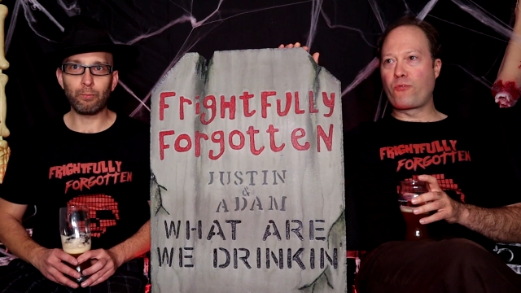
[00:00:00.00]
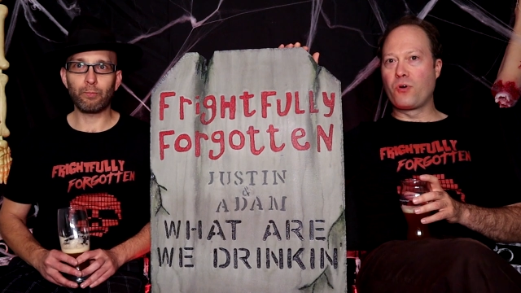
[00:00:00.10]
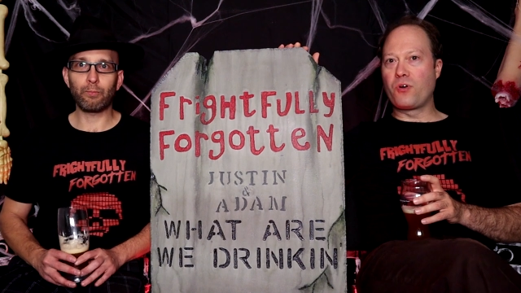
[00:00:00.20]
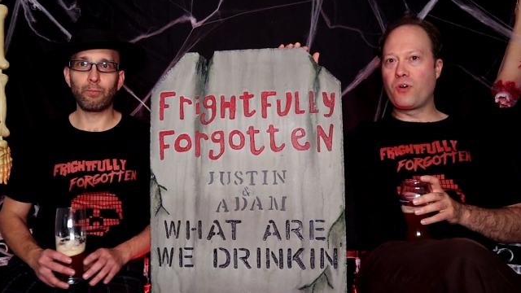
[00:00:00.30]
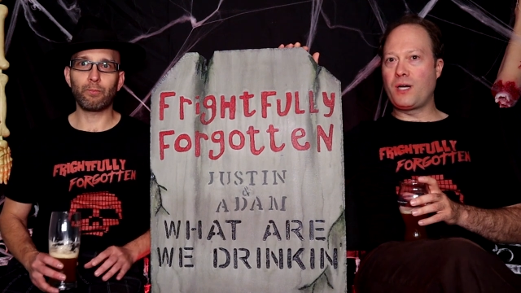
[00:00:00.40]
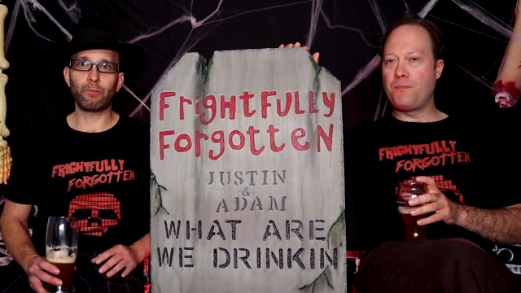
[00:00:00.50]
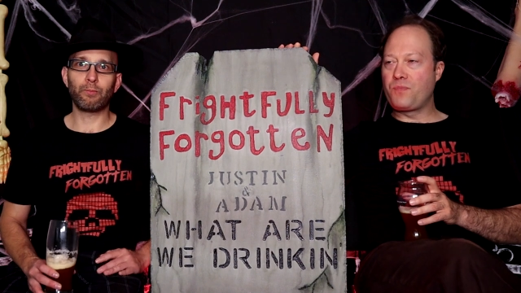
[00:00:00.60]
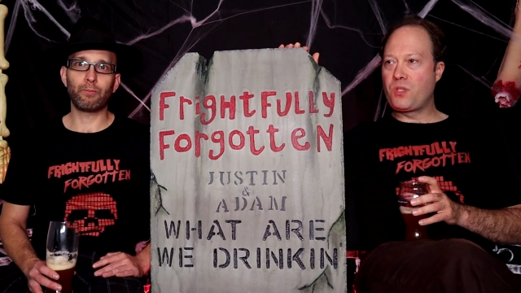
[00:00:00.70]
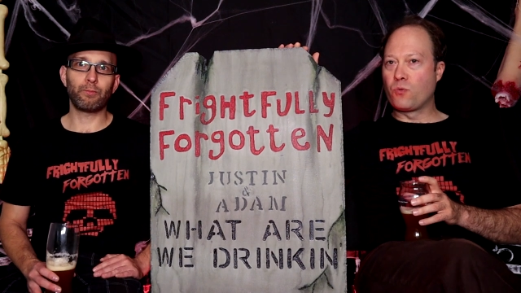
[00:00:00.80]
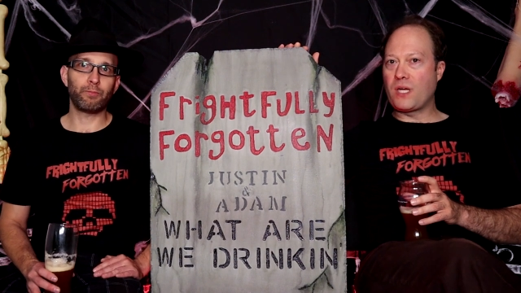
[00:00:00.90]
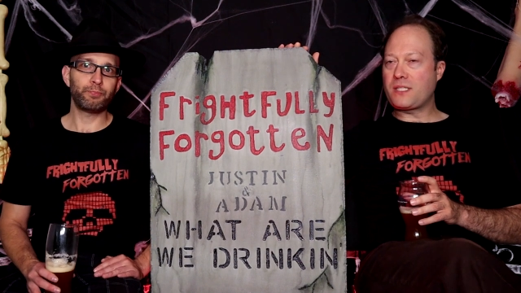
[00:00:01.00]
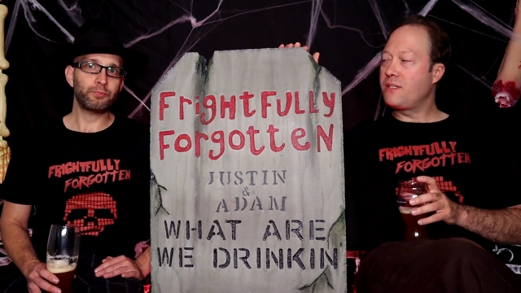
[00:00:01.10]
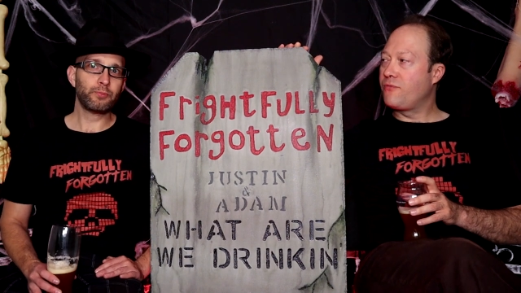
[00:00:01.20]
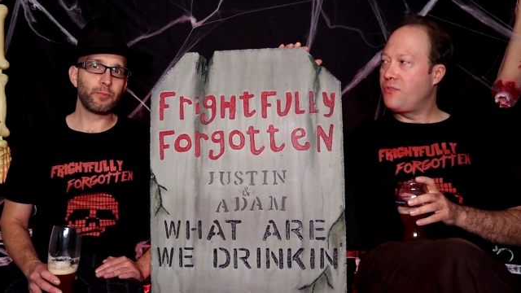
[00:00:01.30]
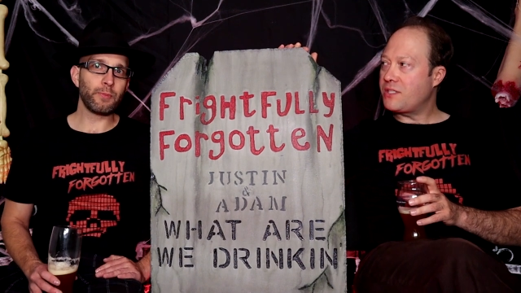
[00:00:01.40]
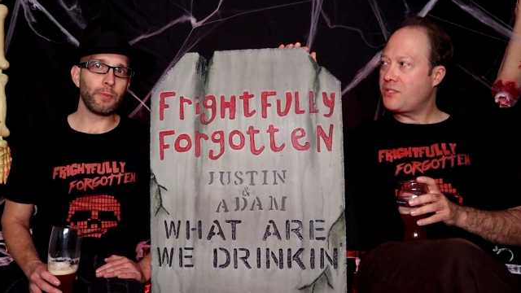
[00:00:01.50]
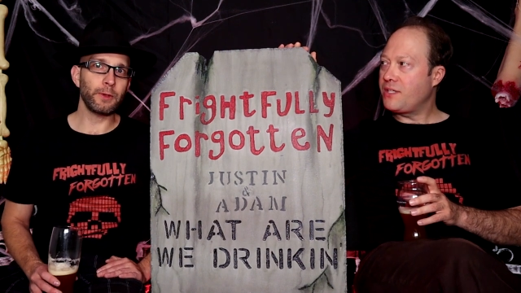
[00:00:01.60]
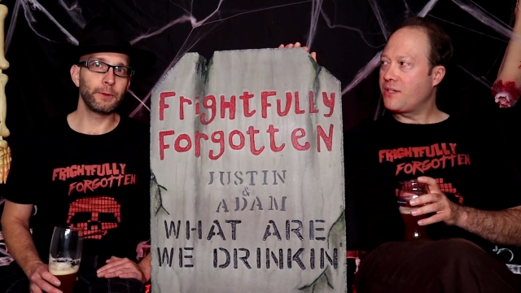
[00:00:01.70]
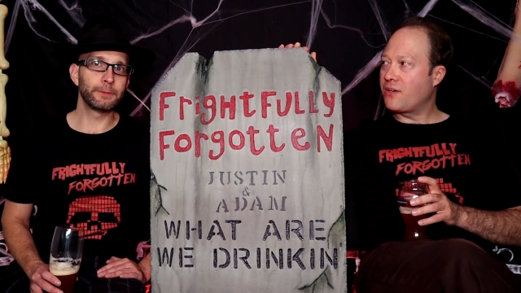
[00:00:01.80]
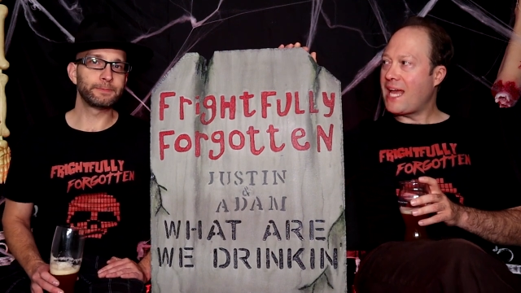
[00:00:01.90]
Speaker 1: for the rest of this
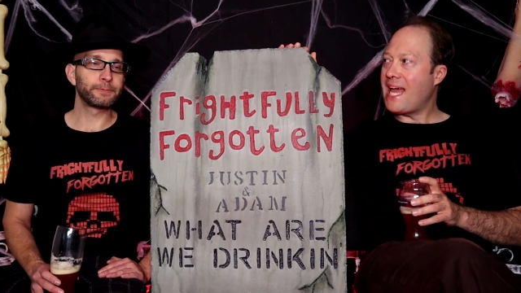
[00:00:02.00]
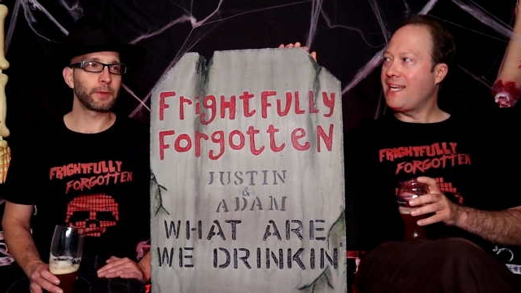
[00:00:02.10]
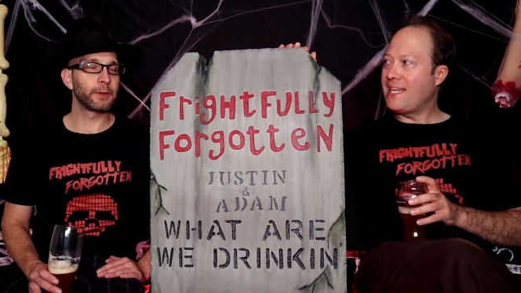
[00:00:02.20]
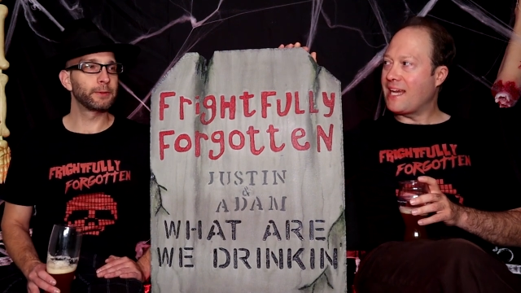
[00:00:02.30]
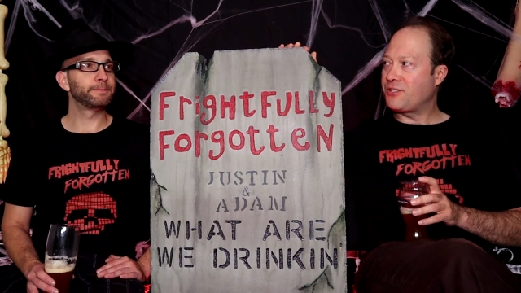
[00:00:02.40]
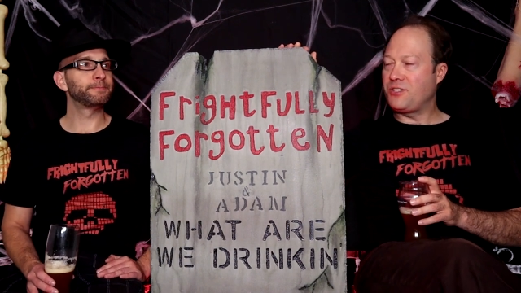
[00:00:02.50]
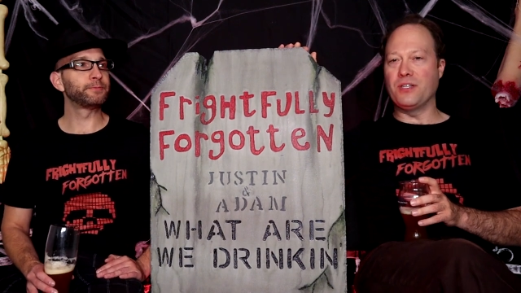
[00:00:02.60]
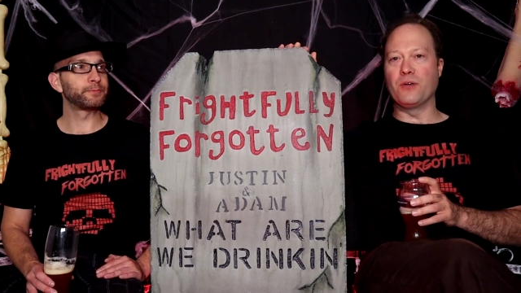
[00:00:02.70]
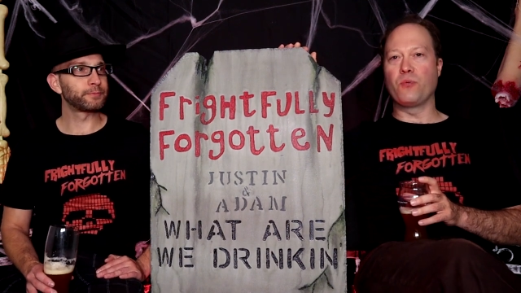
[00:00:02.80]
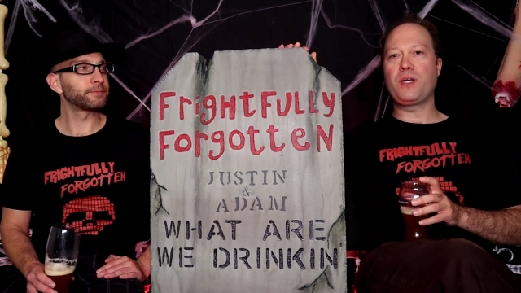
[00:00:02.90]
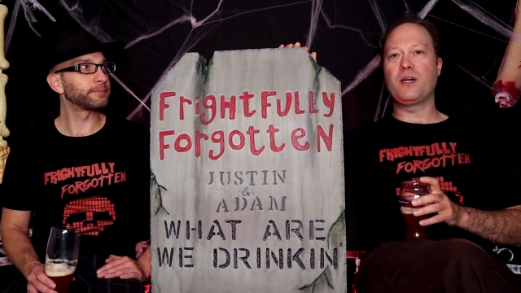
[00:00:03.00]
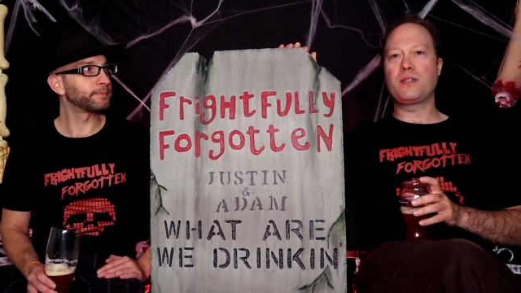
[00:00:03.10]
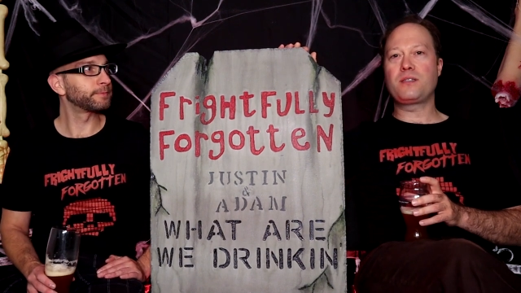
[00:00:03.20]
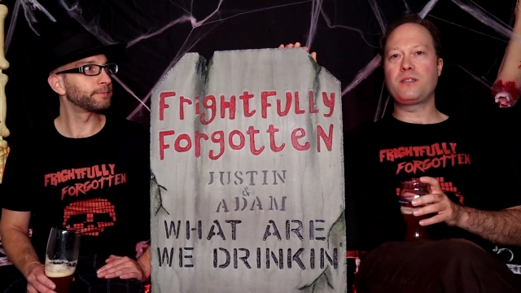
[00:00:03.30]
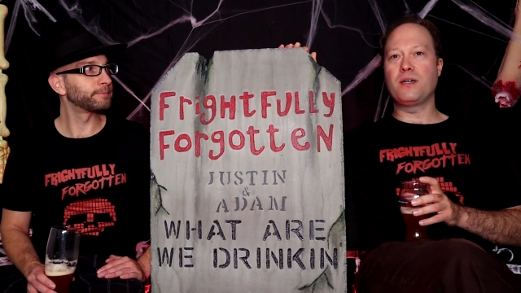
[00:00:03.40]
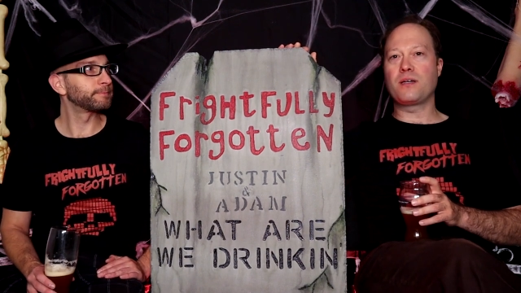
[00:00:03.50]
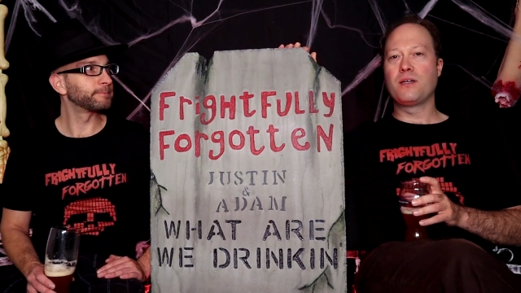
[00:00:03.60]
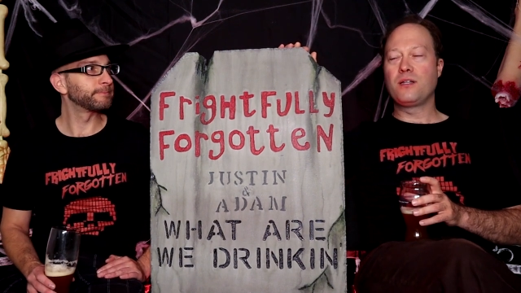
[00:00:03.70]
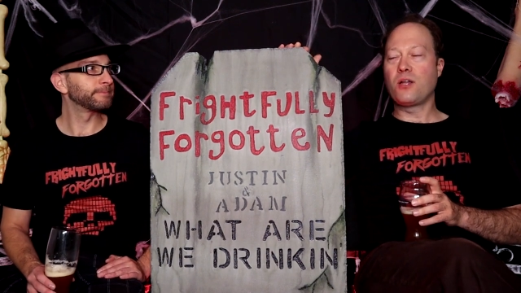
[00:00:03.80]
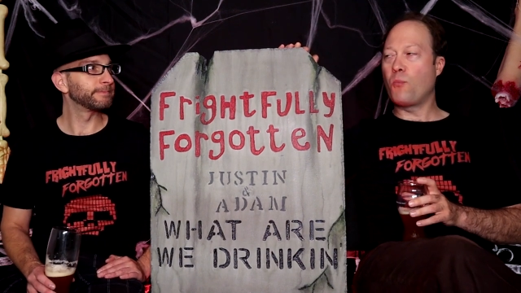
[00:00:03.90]
year and next year. We got a
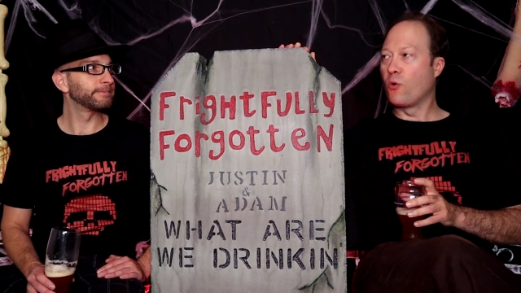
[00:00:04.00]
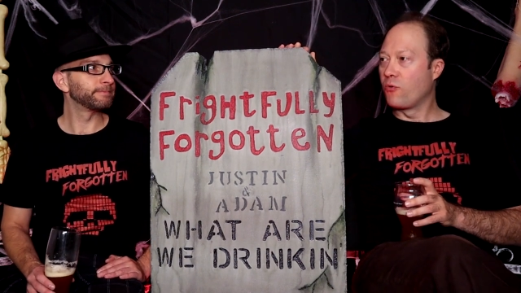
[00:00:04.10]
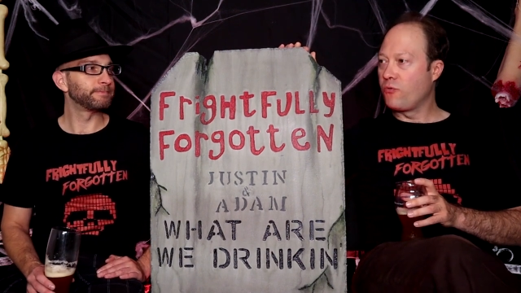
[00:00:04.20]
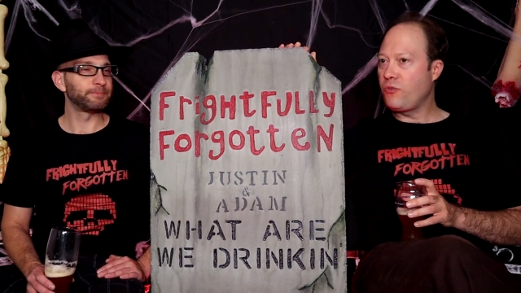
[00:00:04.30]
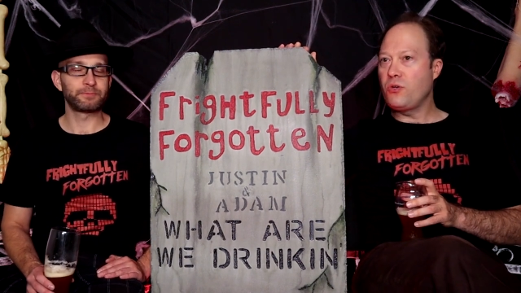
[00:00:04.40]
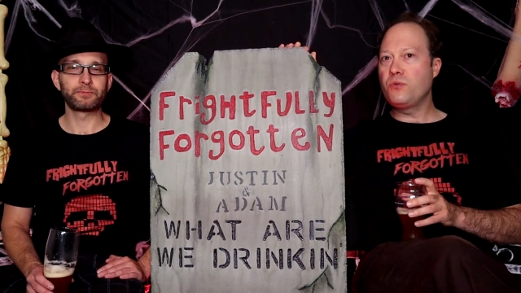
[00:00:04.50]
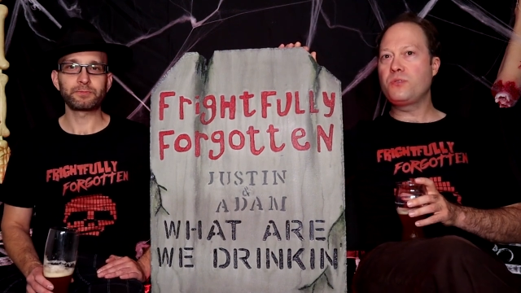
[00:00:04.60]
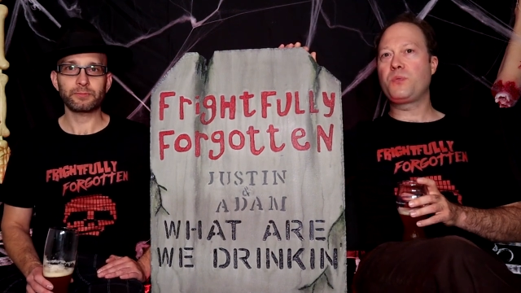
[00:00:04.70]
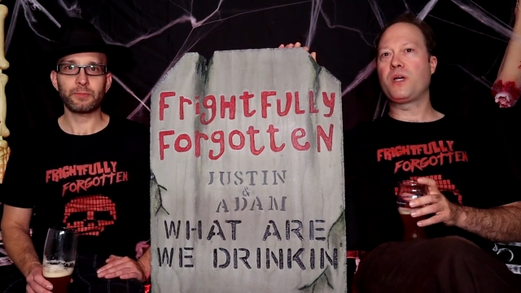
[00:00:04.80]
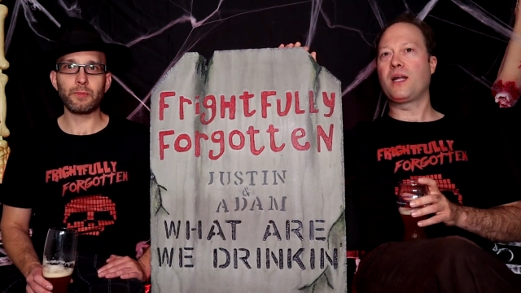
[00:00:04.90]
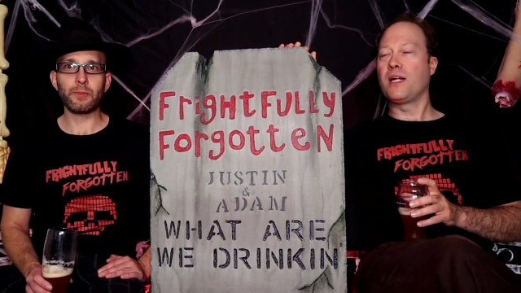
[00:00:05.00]
lot more reviews. We got